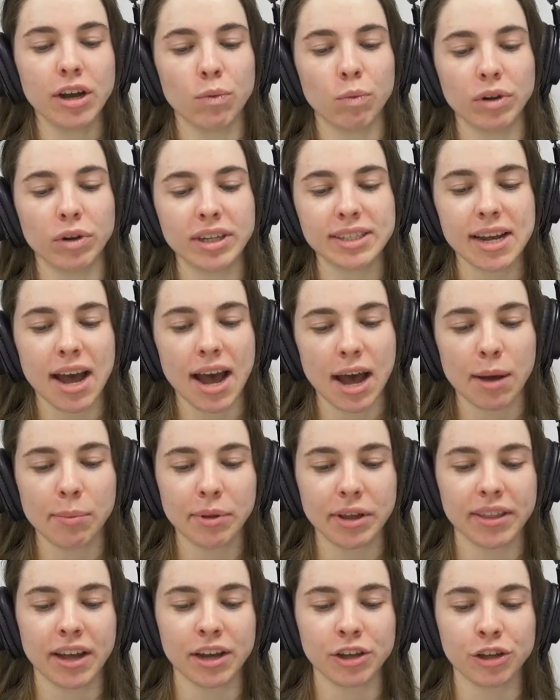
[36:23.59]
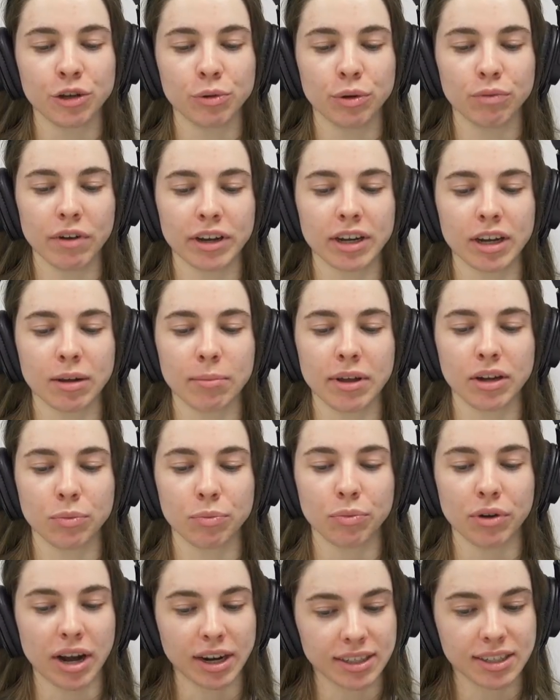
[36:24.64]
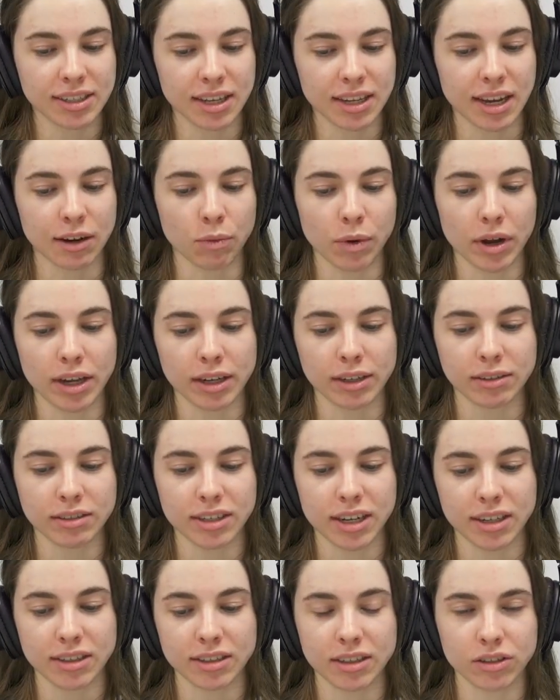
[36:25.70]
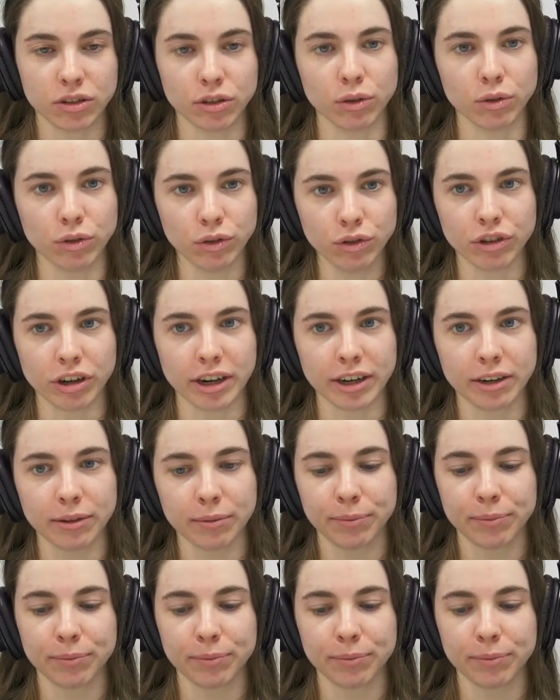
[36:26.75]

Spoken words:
what is a habit that you would recommend practicing when tending to laundry?